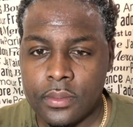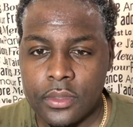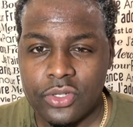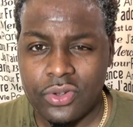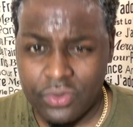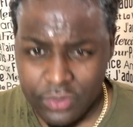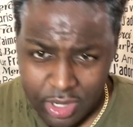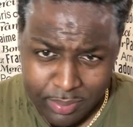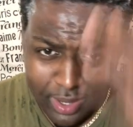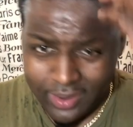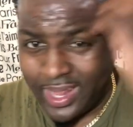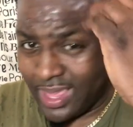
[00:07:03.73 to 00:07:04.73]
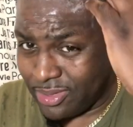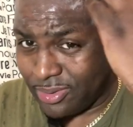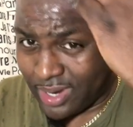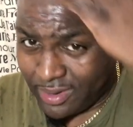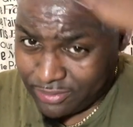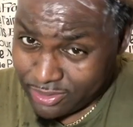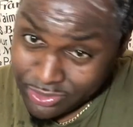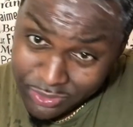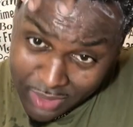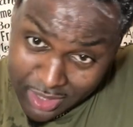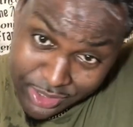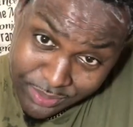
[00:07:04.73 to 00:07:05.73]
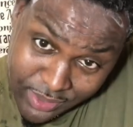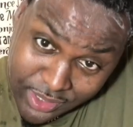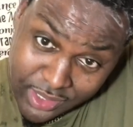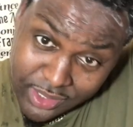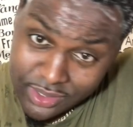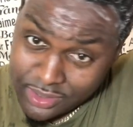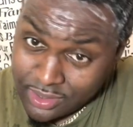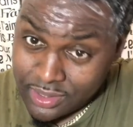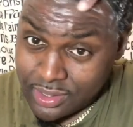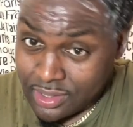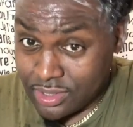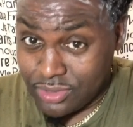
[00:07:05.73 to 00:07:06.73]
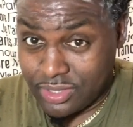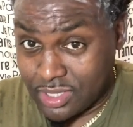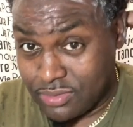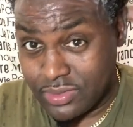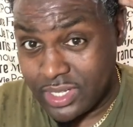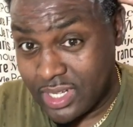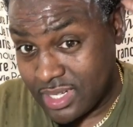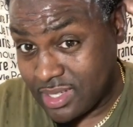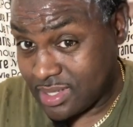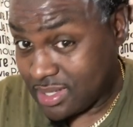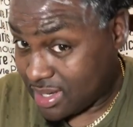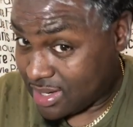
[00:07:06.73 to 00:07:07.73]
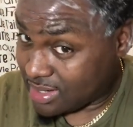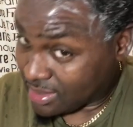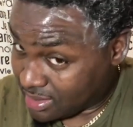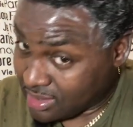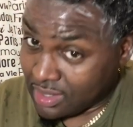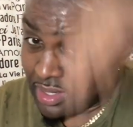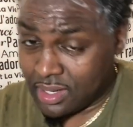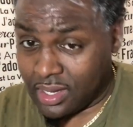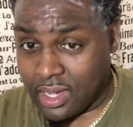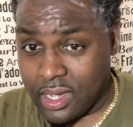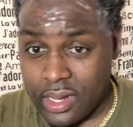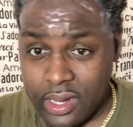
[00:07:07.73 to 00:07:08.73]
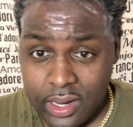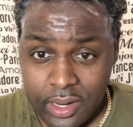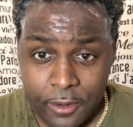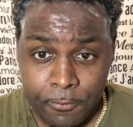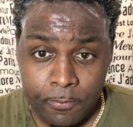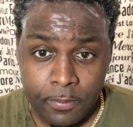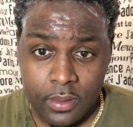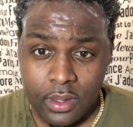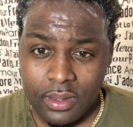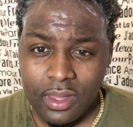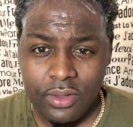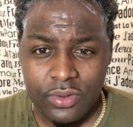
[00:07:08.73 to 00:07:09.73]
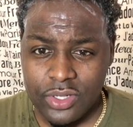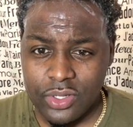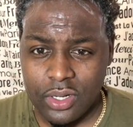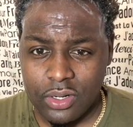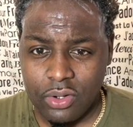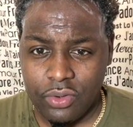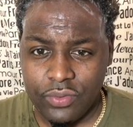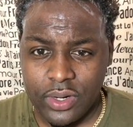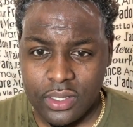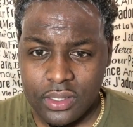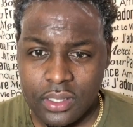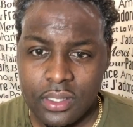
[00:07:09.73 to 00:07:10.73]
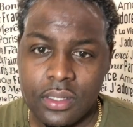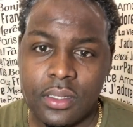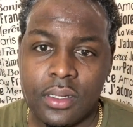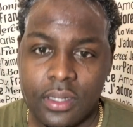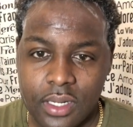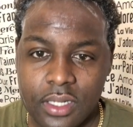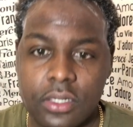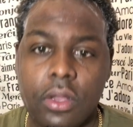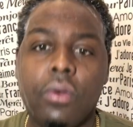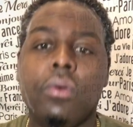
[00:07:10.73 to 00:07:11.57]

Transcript: So don't worry about lather on that first wash because you're just really cleansing your hair. And then you're just gonna go rinse. Let's go.